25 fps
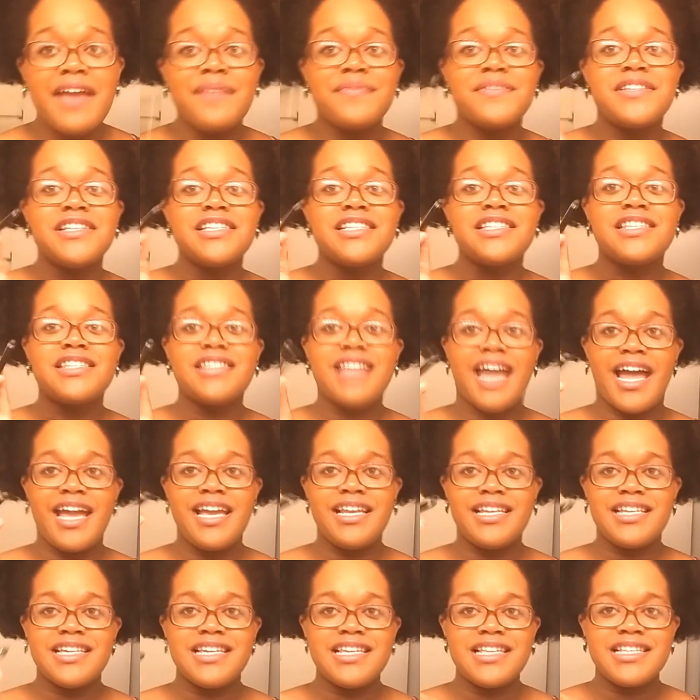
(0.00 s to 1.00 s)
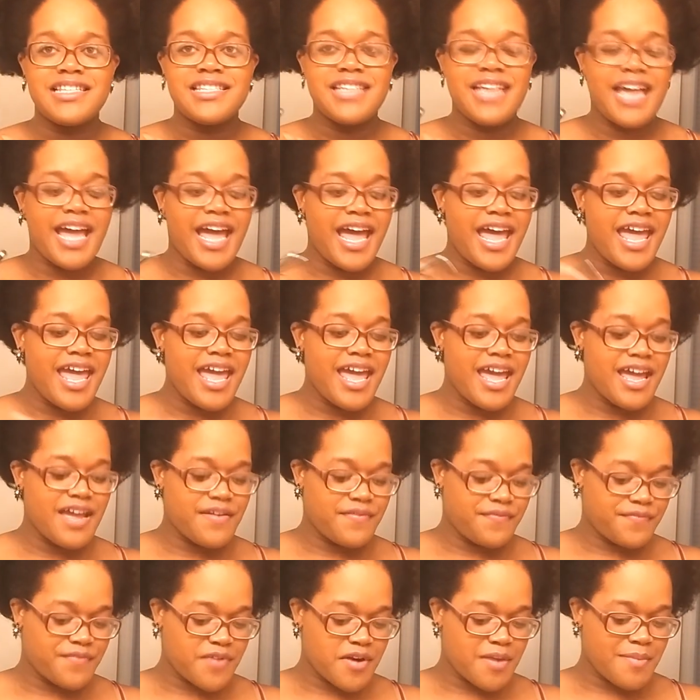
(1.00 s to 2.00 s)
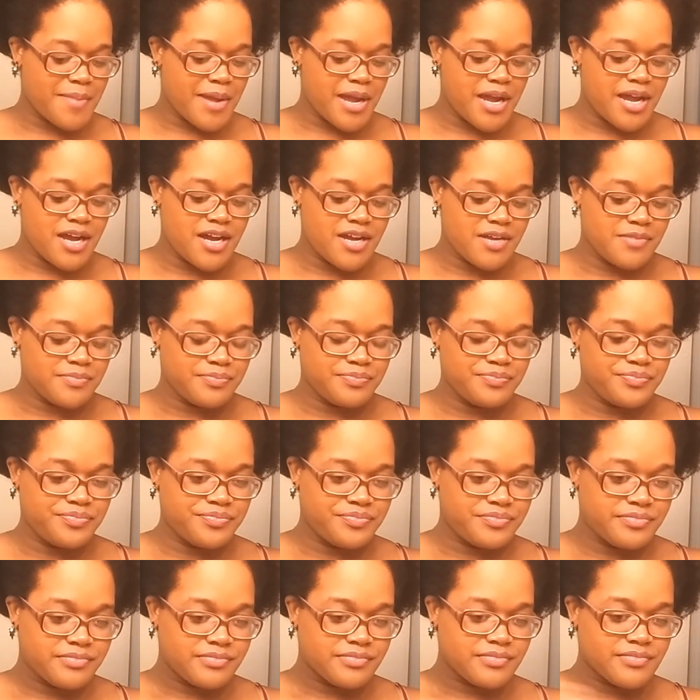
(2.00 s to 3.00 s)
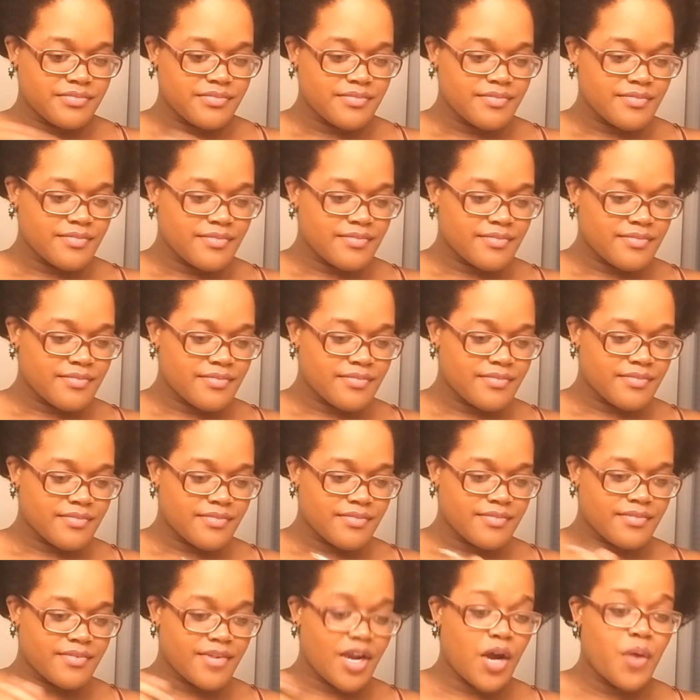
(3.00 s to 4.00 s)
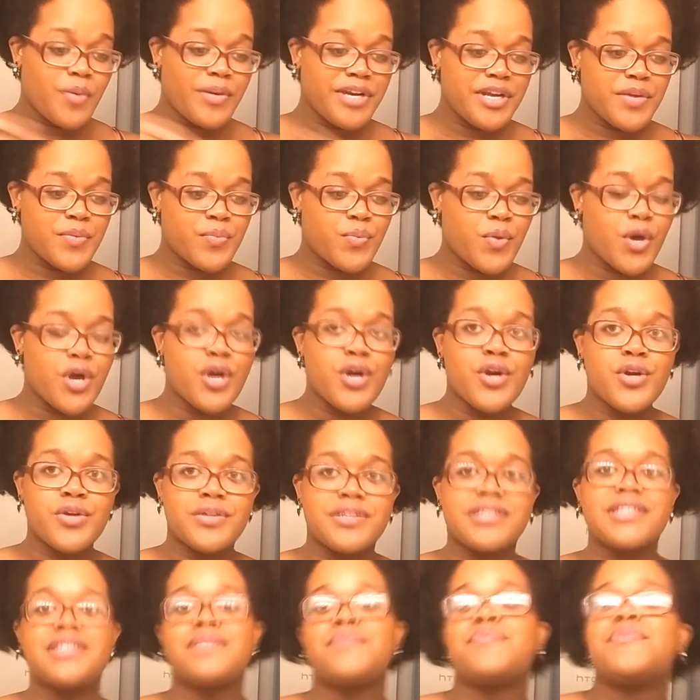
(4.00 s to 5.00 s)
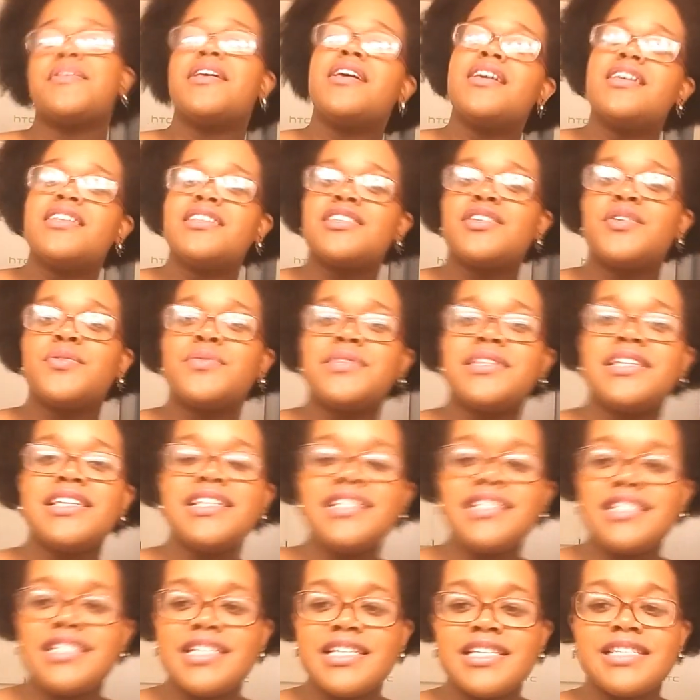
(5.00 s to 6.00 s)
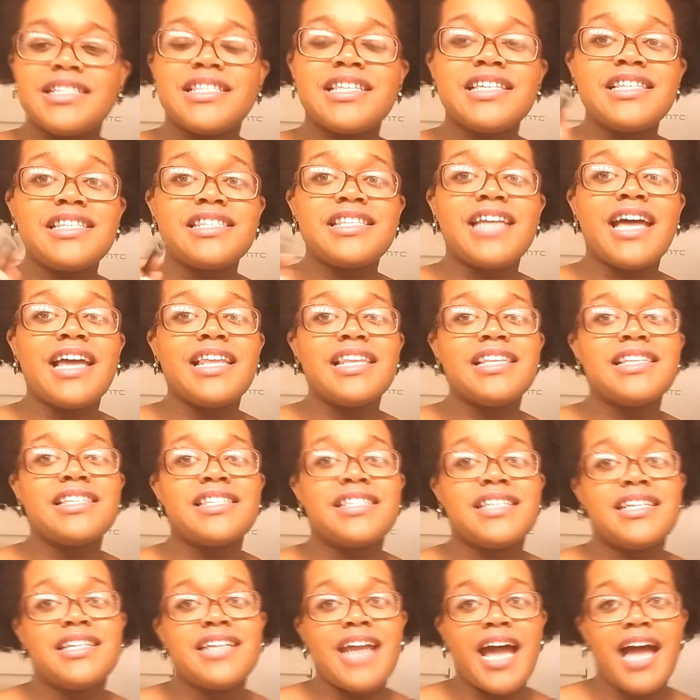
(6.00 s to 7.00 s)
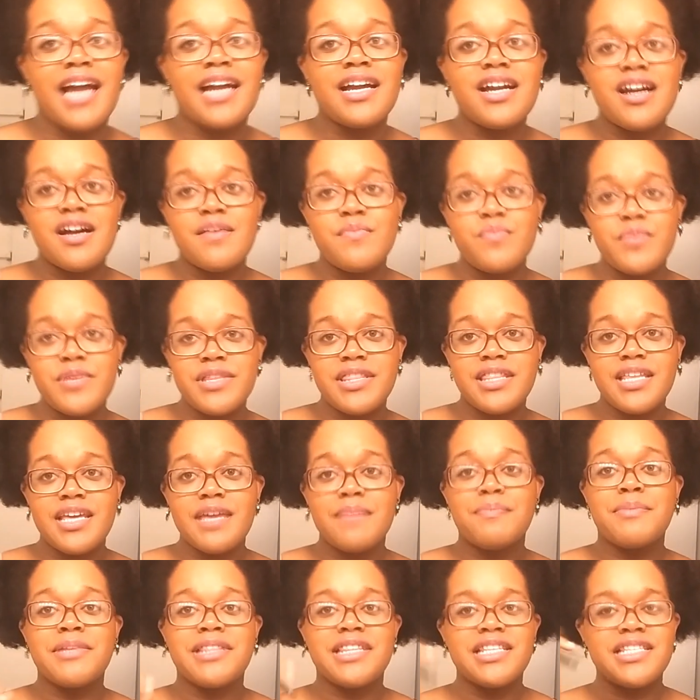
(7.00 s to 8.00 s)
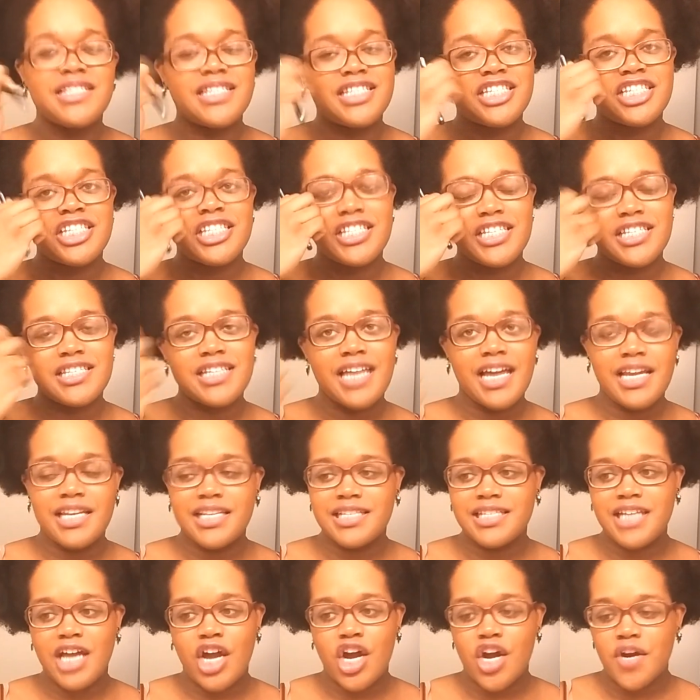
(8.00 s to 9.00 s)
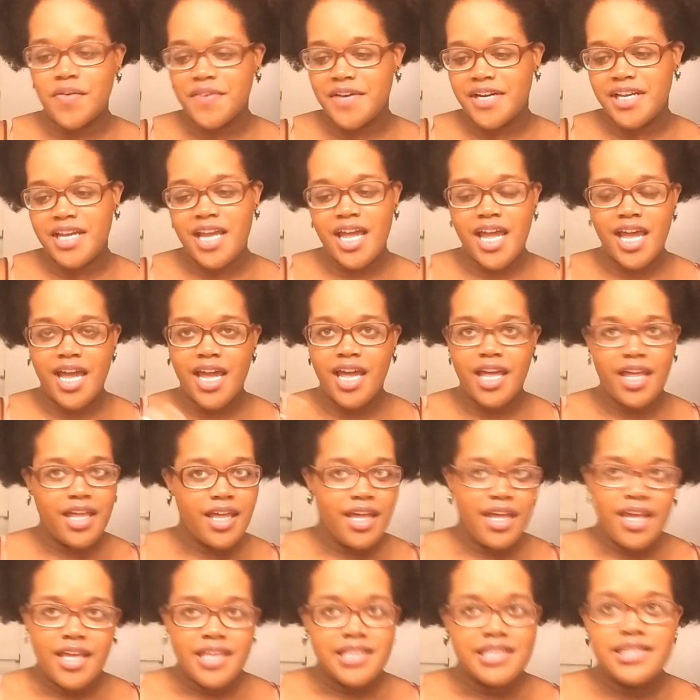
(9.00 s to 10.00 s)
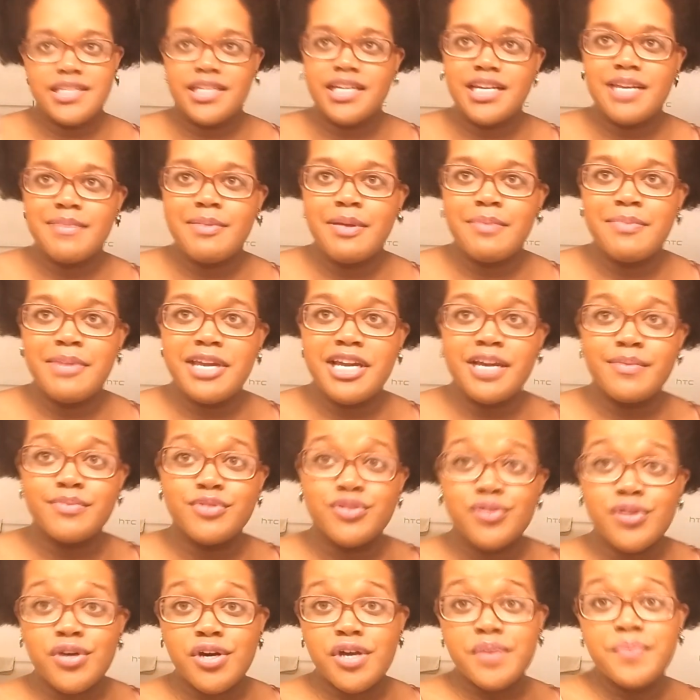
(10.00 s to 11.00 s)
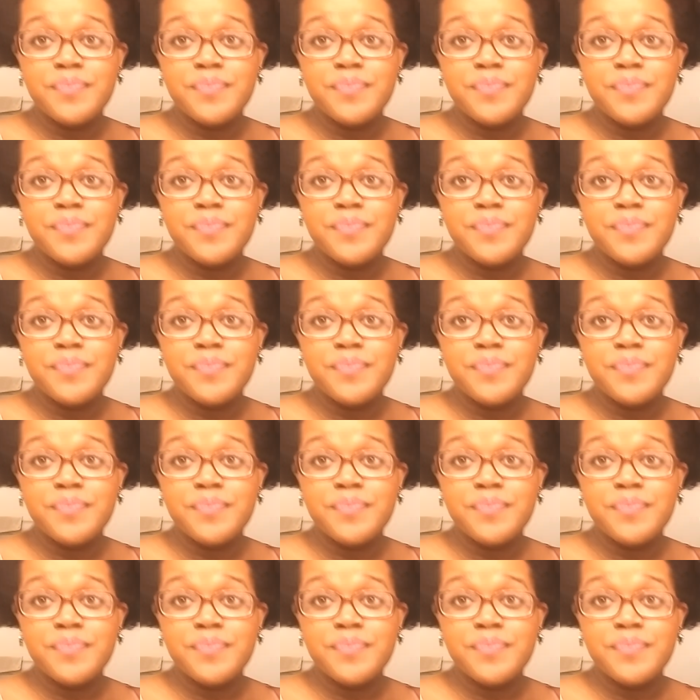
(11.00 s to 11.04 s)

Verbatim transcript: this stylus that I had from, um, when it works. So this this stylus did not come with it, but this is just a stylus I already had sitting in my makeup drawer.